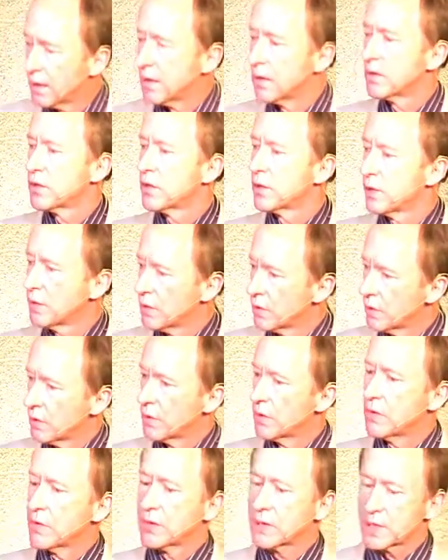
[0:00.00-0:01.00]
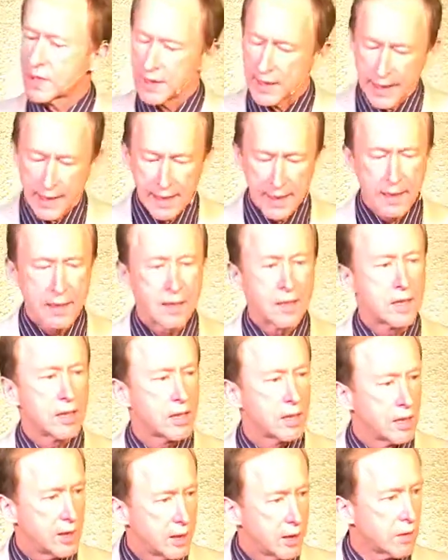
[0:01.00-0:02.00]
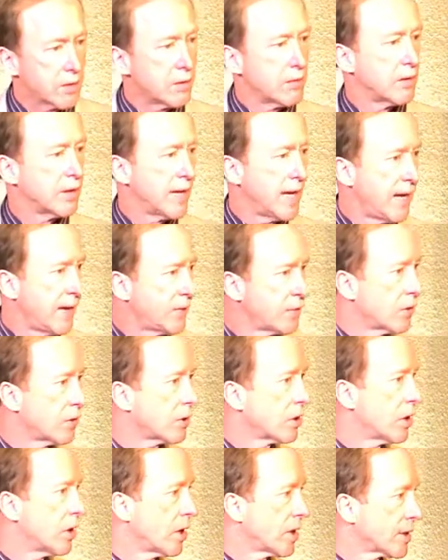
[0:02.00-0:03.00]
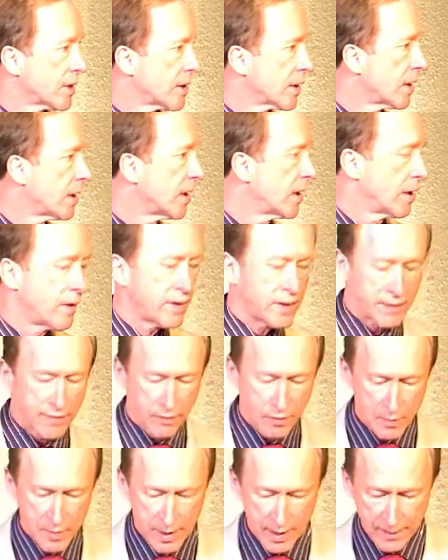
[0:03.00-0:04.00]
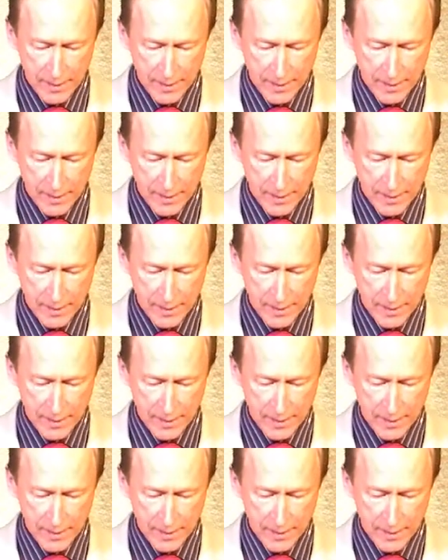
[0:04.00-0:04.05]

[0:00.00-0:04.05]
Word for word: to stay clear. Laughter causes clarity for me.